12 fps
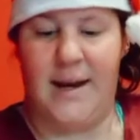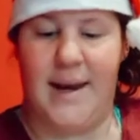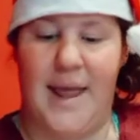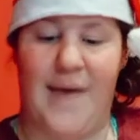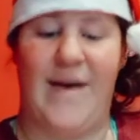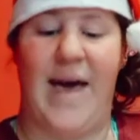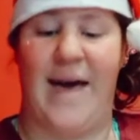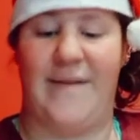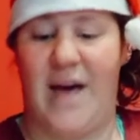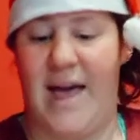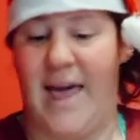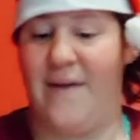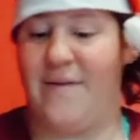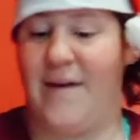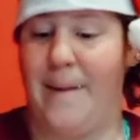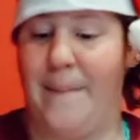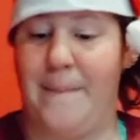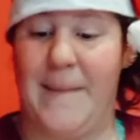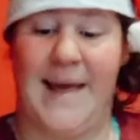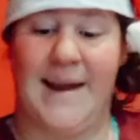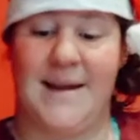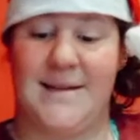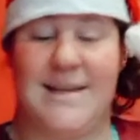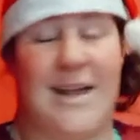Never have I ever
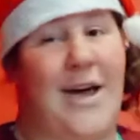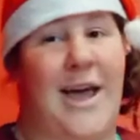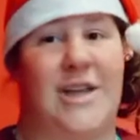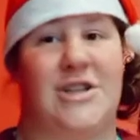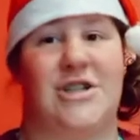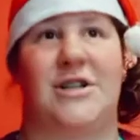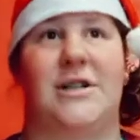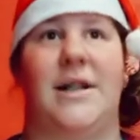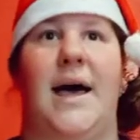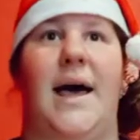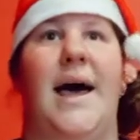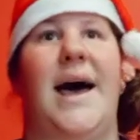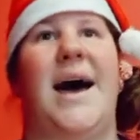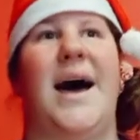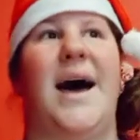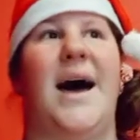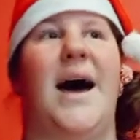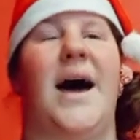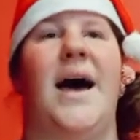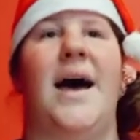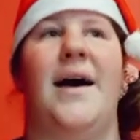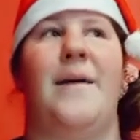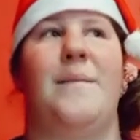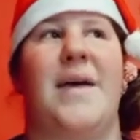made a snow angel.
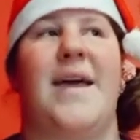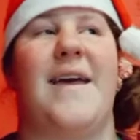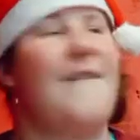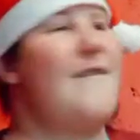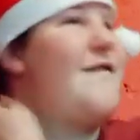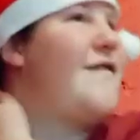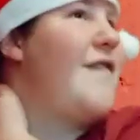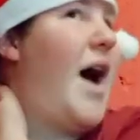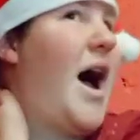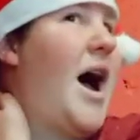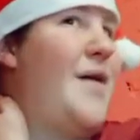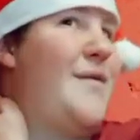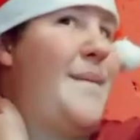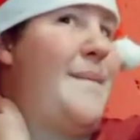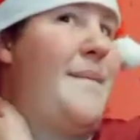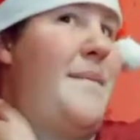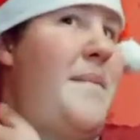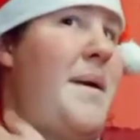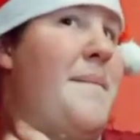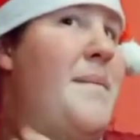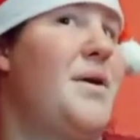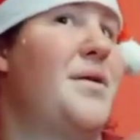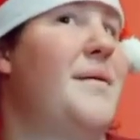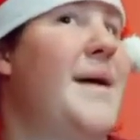If I
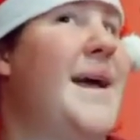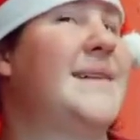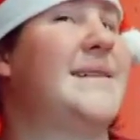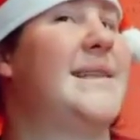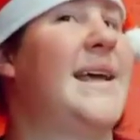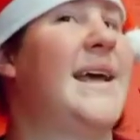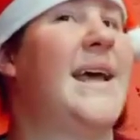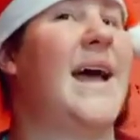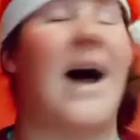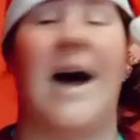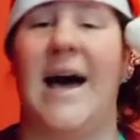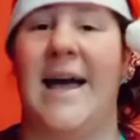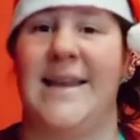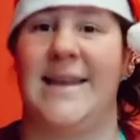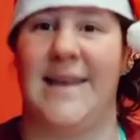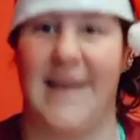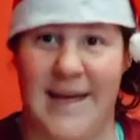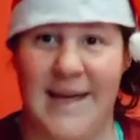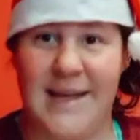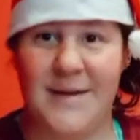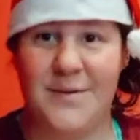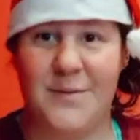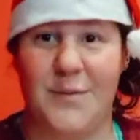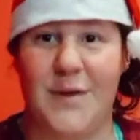remember correctly, I did
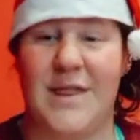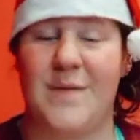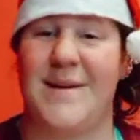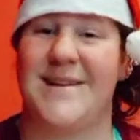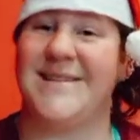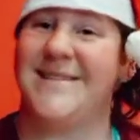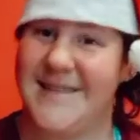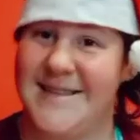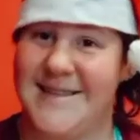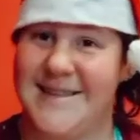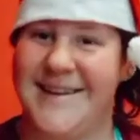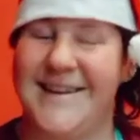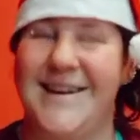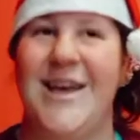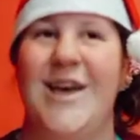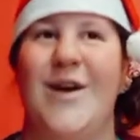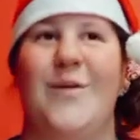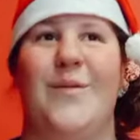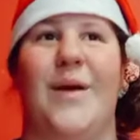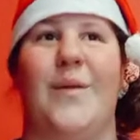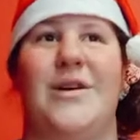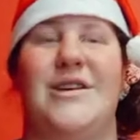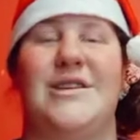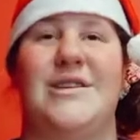with my sister. We
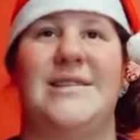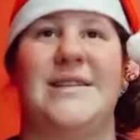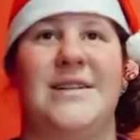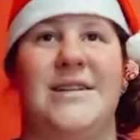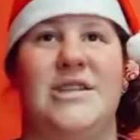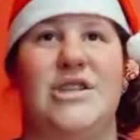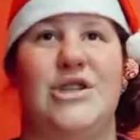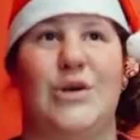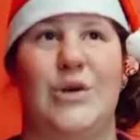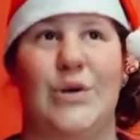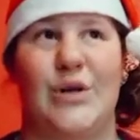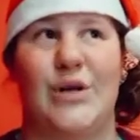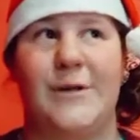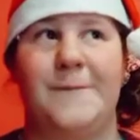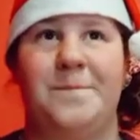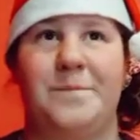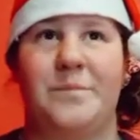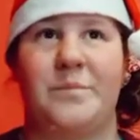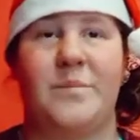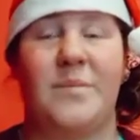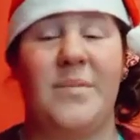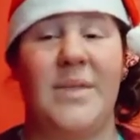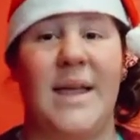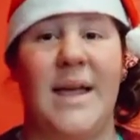were still in school.
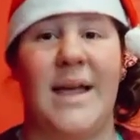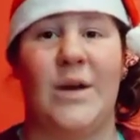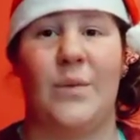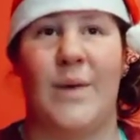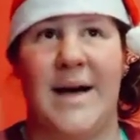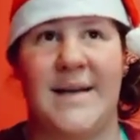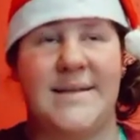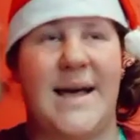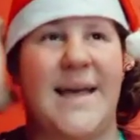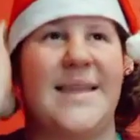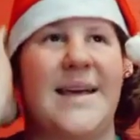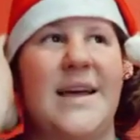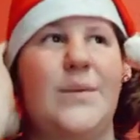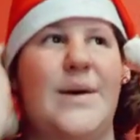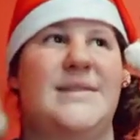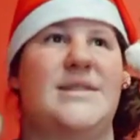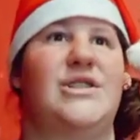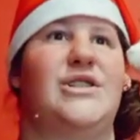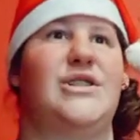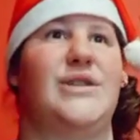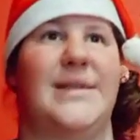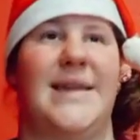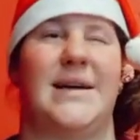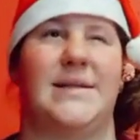I think it was in
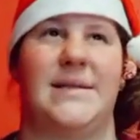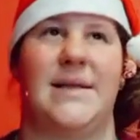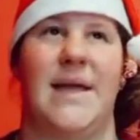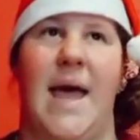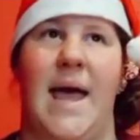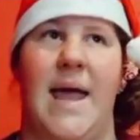2009.